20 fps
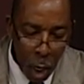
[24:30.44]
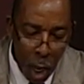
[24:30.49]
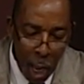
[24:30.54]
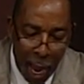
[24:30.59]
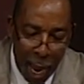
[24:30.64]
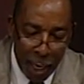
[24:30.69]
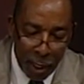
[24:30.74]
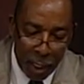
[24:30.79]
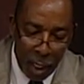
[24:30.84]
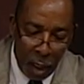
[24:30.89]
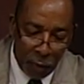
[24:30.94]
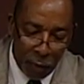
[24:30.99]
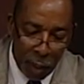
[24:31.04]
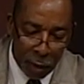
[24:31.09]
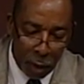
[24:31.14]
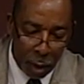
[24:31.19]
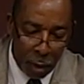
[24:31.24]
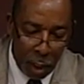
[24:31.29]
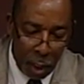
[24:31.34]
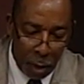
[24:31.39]
I give
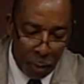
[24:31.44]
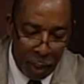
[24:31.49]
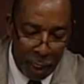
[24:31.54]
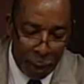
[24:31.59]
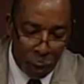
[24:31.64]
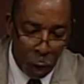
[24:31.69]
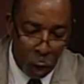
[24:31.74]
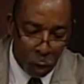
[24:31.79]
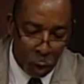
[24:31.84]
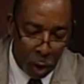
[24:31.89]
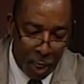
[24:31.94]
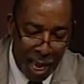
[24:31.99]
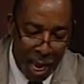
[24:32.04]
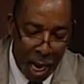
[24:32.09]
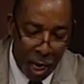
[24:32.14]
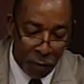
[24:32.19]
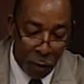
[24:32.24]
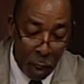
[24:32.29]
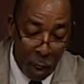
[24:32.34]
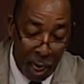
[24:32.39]
unto them eternal
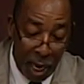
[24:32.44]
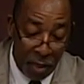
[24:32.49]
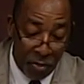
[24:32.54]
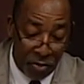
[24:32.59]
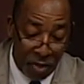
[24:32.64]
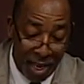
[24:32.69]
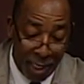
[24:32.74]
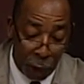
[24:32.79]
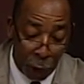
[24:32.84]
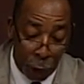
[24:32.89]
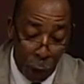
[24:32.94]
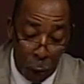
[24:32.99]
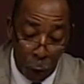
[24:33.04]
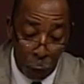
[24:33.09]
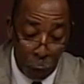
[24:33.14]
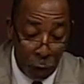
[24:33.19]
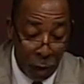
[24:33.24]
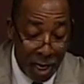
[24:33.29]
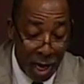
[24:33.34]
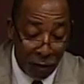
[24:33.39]
life, and they shall
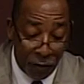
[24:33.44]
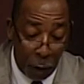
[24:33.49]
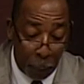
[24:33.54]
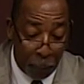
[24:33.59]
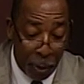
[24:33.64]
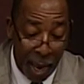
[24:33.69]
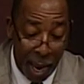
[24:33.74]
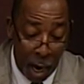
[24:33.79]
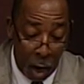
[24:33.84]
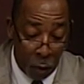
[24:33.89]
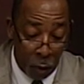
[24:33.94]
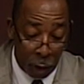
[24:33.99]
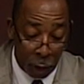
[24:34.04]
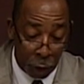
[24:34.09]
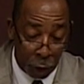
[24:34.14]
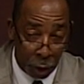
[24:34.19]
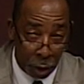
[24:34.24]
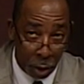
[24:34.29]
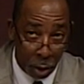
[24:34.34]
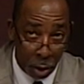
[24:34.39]
never
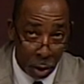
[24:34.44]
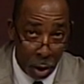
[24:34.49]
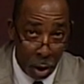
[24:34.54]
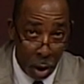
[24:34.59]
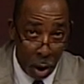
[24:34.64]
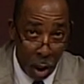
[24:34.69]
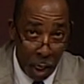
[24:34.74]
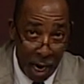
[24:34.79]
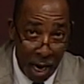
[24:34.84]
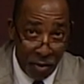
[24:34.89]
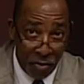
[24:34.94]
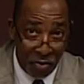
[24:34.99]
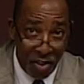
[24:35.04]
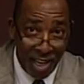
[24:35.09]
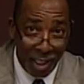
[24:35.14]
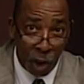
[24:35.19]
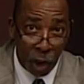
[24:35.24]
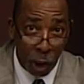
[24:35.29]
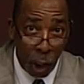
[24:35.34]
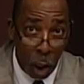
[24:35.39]
perish, and
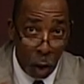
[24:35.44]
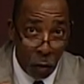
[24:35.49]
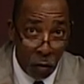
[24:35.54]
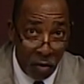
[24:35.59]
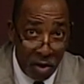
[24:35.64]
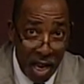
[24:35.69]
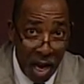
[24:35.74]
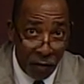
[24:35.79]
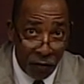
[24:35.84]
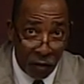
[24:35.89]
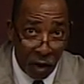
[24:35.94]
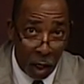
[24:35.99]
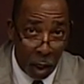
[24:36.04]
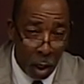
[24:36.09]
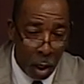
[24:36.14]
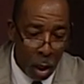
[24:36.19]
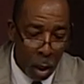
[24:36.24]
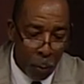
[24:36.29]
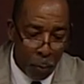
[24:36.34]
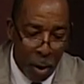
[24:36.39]
they shall never
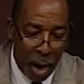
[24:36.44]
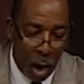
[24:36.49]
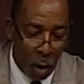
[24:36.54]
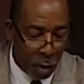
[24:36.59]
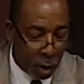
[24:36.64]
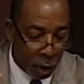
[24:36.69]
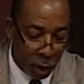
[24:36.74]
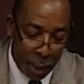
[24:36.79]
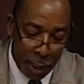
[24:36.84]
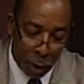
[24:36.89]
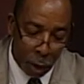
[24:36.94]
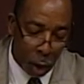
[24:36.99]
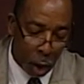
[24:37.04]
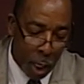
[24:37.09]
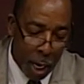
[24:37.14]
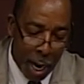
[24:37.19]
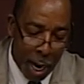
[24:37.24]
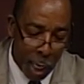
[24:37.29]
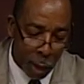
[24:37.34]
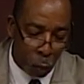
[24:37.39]
perish. These are
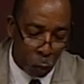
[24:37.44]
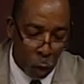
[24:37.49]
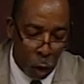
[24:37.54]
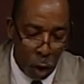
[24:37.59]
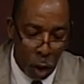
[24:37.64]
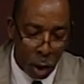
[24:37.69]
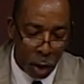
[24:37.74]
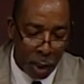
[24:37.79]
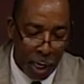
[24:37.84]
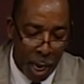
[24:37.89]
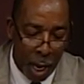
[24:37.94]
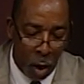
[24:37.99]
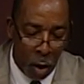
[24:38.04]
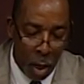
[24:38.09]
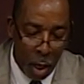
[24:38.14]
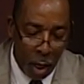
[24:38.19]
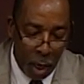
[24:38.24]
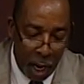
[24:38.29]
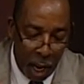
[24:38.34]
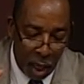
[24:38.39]
God's words now,
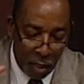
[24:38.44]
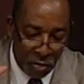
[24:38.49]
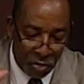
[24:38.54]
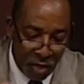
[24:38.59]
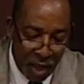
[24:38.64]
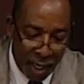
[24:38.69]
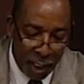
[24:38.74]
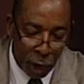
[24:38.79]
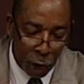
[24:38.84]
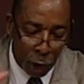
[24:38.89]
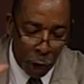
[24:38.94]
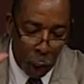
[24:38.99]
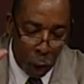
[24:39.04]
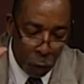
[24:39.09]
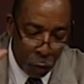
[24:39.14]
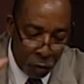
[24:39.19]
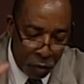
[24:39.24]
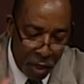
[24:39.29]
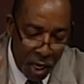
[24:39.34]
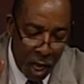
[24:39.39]
and they shall
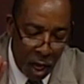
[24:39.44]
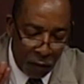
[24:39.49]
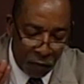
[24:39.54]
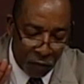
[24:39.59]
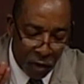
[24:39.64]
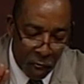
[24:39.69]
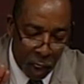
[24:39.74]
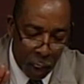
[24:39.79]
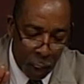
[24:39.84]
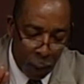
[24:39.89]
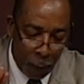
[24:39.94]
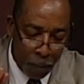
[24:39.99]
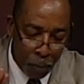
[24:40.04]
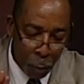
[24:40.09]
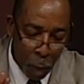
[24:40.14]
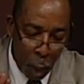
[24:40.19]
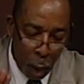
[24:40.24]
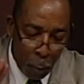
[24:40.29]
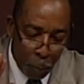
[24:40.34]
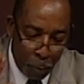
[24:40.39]
never
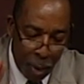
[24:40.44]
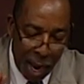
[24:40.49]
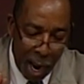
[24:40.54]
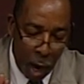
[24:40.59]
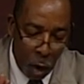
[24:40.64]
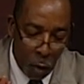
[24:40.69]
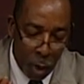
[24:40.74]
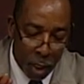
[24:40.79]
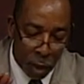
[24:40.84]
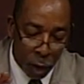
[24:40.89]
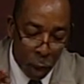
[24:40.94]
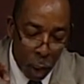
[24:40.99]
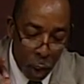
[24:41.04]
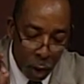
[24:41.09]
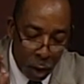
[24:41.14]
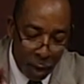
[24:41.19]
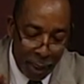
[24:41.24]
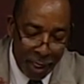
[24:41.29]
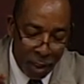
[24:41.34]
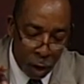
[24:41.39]
perish,
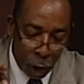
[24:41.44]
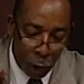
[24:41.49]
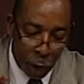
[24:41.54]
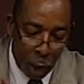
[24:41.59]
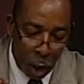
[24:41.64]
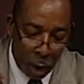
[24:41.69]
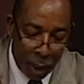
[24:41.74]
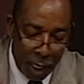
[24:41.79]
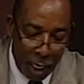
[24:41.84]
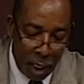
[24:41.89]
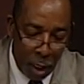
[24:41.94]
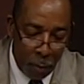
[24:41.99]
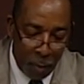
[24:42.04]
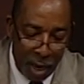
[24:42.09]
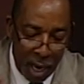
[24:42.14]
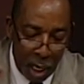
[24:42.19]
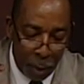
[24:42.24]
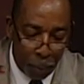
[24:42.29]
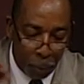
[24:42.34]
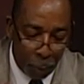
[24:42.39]
neither shall any
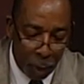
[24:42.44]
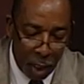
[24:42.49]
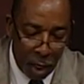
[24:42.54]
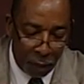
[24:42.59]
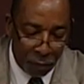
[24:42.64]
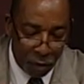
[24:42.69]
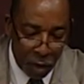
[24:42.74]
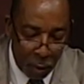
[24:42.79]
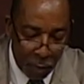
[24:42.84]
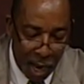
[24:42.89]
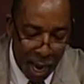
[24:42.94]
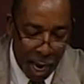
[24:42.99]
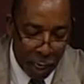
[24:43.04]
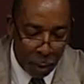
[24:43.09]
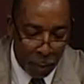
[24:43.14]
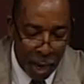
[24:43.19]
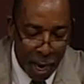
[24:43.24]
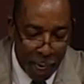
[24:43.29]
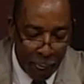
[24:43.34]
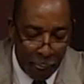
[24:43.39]
man pluck them out
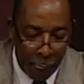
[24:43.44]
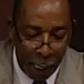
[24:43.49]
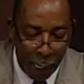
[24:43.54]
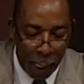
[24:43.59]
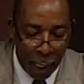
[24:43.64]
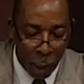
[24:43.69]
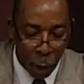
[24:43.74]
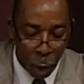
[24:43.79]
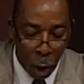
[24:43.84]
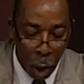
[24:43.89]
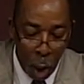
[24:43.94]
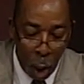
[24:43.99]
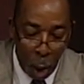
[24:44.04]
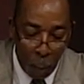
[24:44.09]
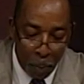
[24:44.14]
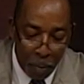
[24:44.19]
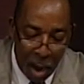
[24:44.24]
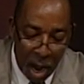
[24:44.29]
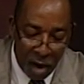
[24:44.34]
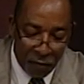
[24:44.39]
of my hands.
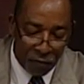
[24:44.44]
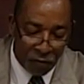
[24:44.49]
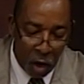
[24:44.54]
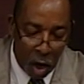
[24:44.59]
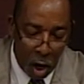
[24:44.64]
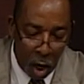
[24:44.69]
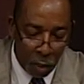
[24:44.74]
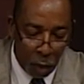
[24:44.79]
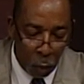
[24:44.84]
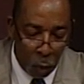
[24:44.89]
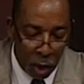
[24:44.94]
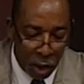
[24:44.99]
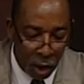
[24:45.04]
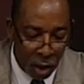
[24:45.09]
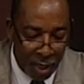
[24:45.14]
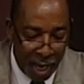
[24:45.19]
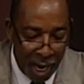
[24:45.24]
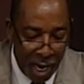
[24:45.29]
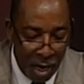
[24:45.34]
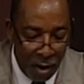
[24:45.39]
My Father, which
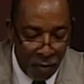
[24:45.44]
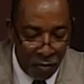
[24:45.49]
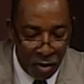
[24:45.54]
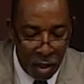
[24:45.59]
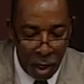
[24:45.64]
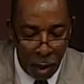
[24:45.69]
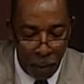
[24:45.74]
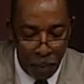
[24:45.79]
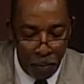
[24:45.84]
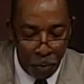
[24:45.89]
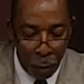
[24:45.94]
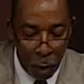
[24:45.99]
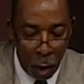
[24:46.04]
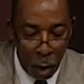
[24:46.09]
gave them